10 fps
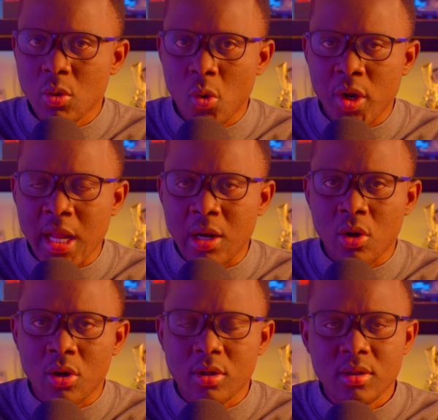going
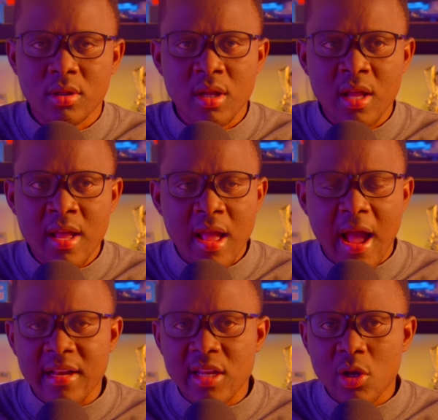along?
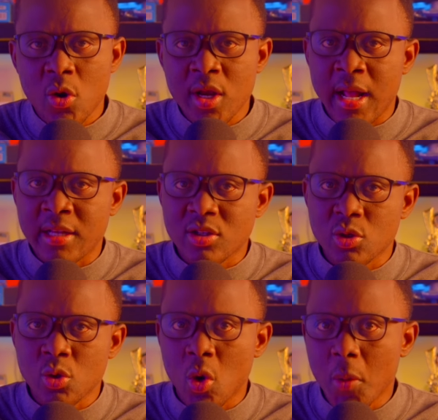Are they going as
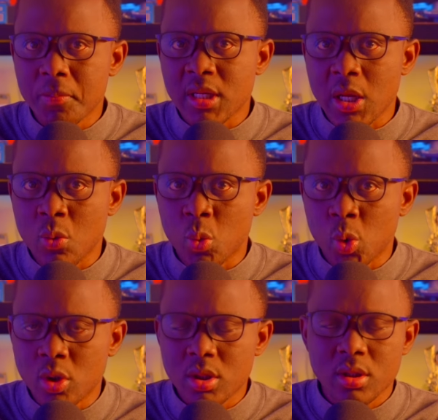you hope they
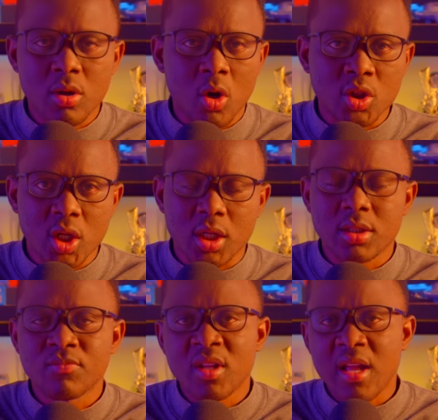would or
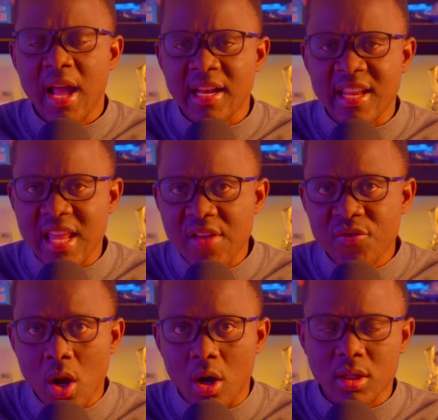not? And if
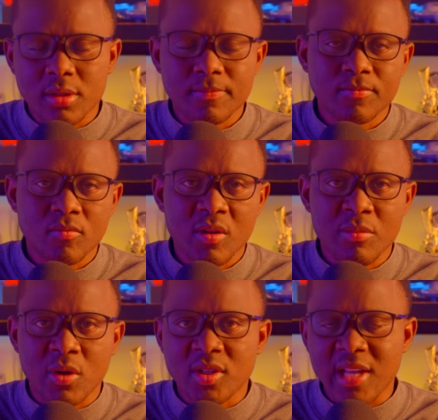not,
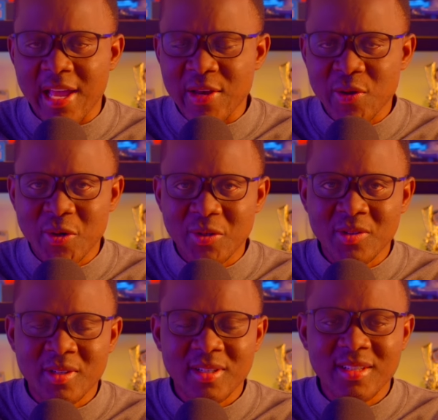because I
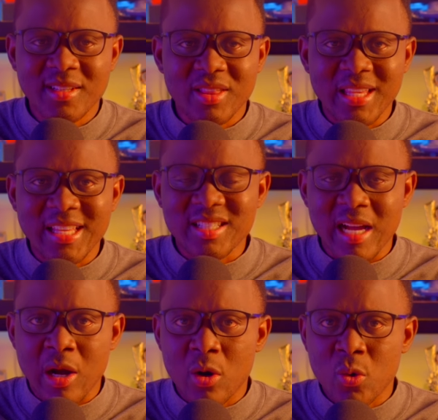know things
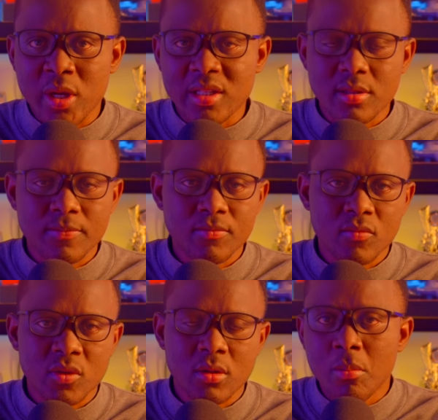are always
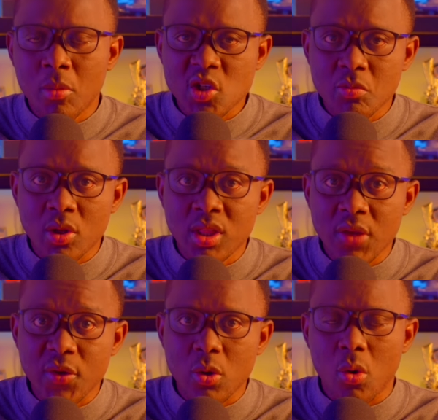much more
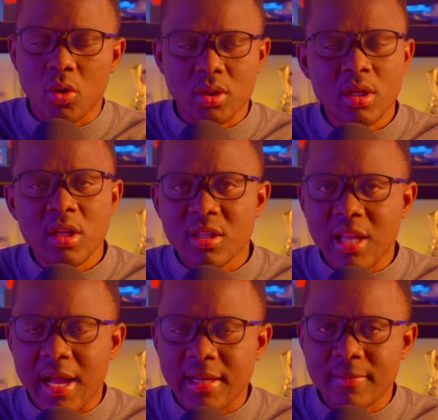difficult
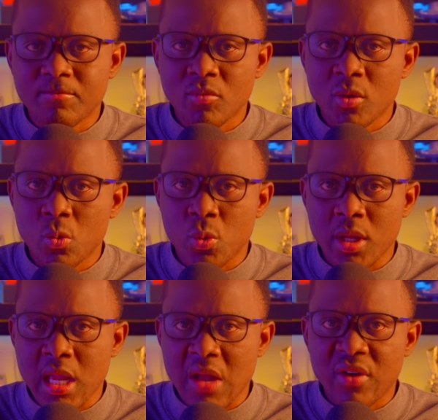than
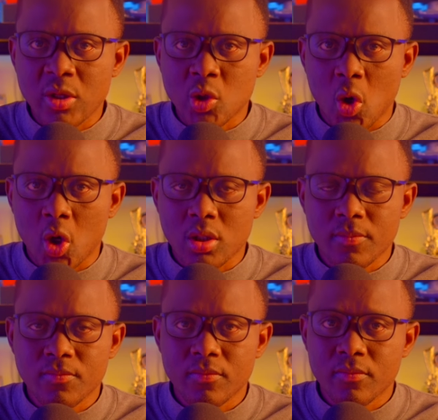we ever thought
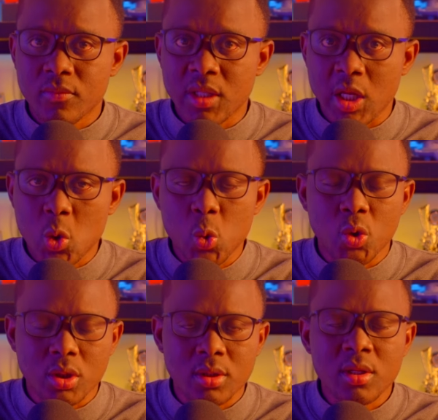they
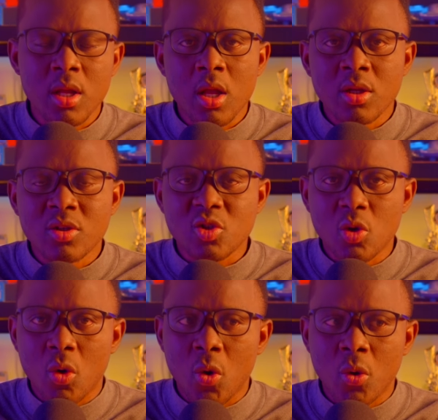could.
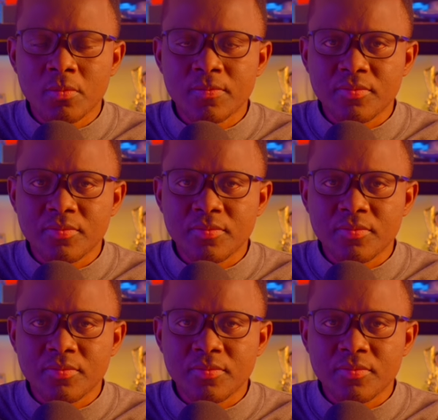So